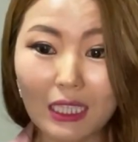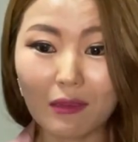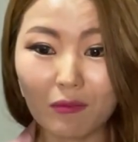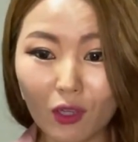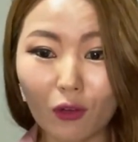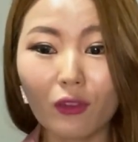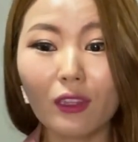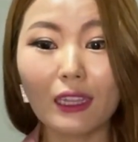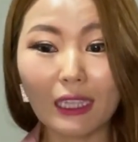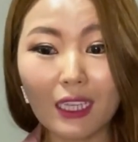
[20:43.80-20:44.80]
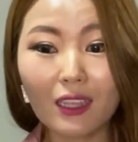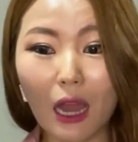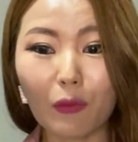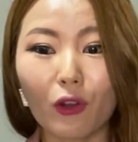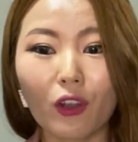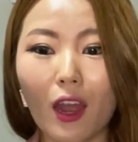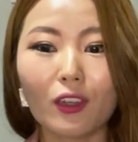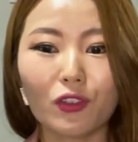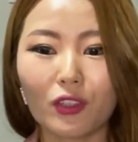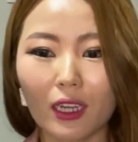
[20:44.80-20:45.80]
Kim Jong-un lead our
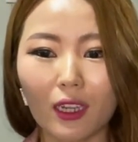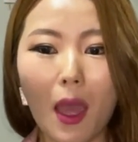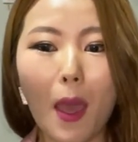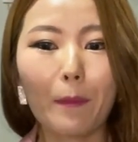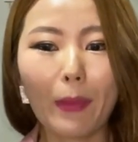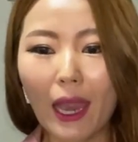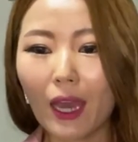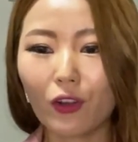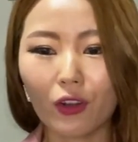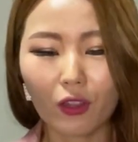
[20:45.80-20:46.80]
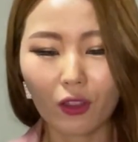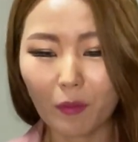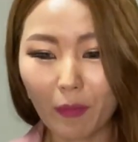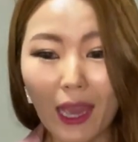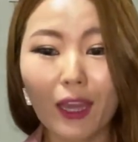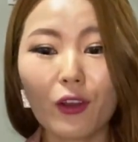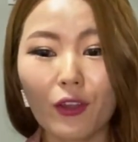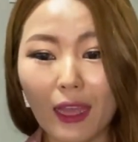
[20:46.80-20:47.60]
country better better